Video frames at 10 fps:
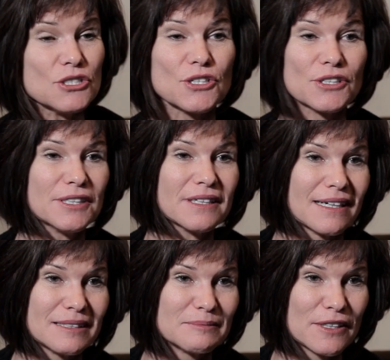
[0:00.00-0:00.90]
to
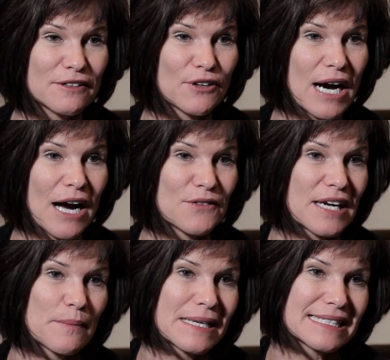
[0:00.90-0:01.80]
Europe for
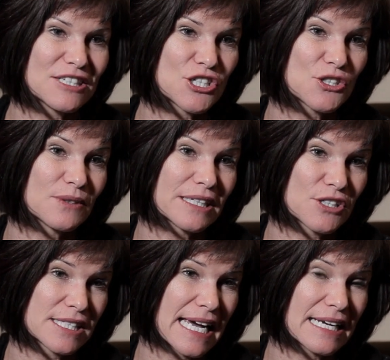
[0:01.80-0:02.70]
healthcare because they just don't
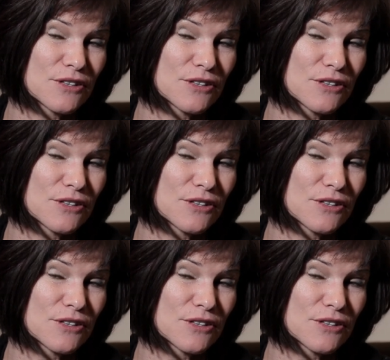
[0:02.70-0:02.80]
understand,